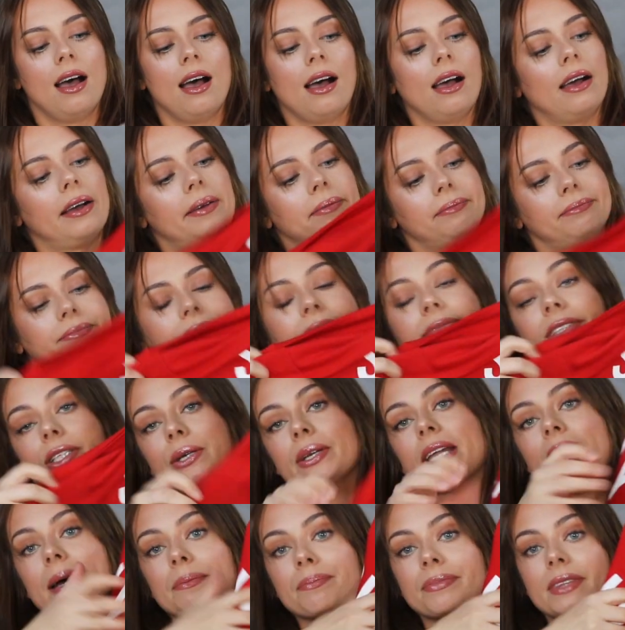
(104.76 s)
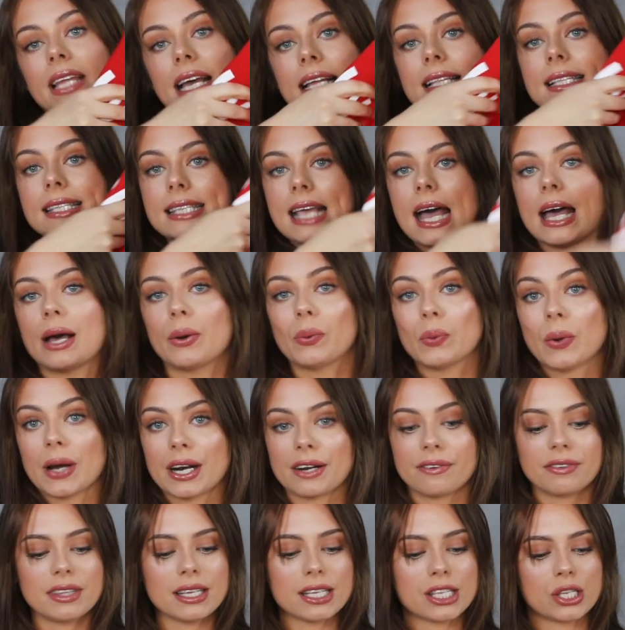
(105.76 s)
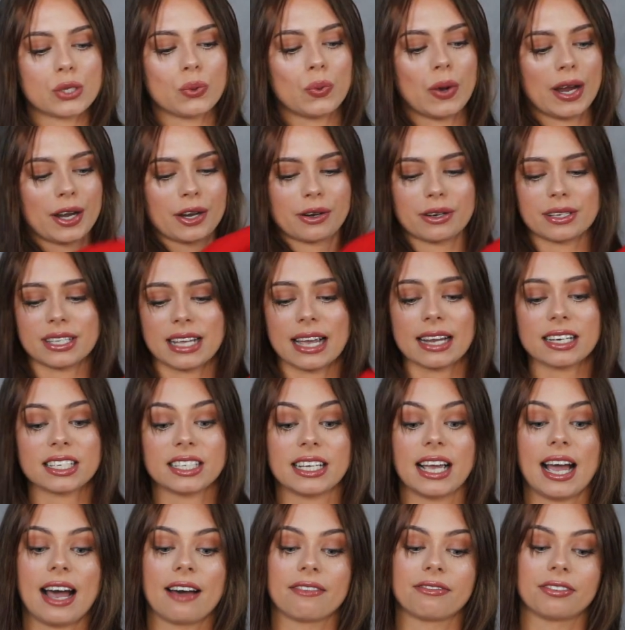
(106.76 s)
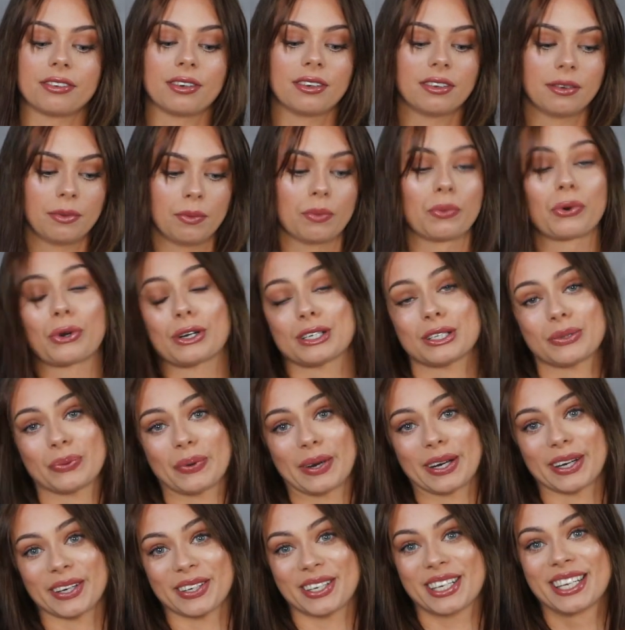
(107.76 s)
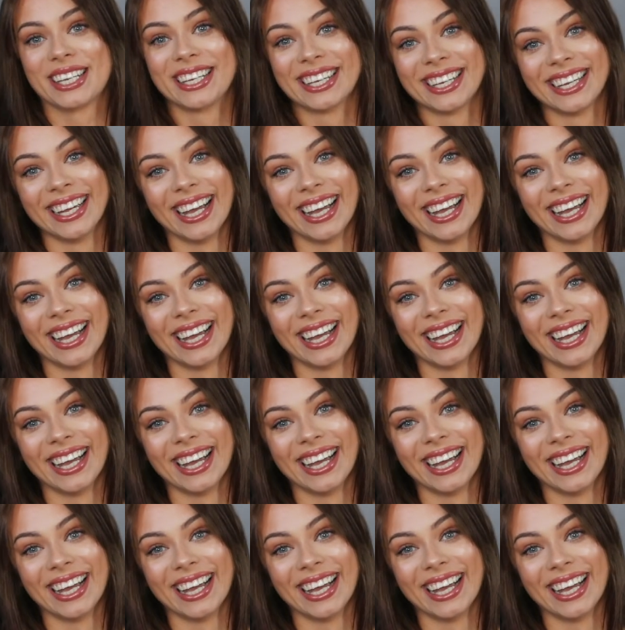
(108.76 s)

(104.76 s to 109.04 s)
Um, so yeah, that's one of the sweaters. I actually have more sweaters.